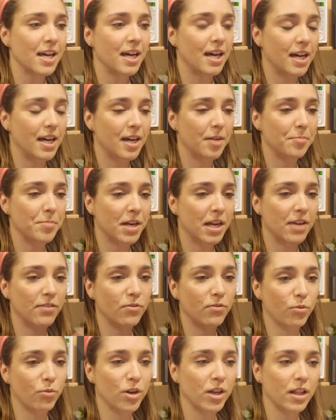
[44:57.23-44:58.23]
And
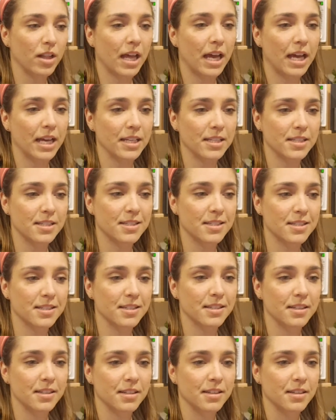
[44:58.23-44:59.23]
I've
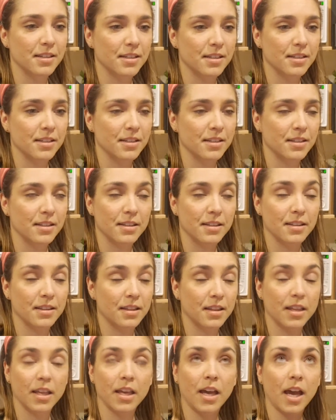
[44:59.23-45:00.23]
realized
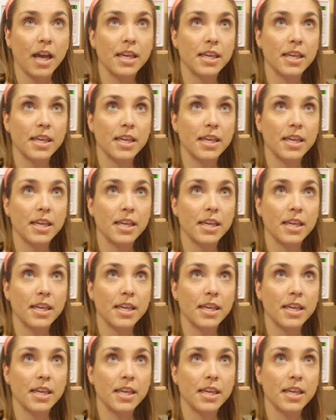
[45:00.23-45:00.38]
I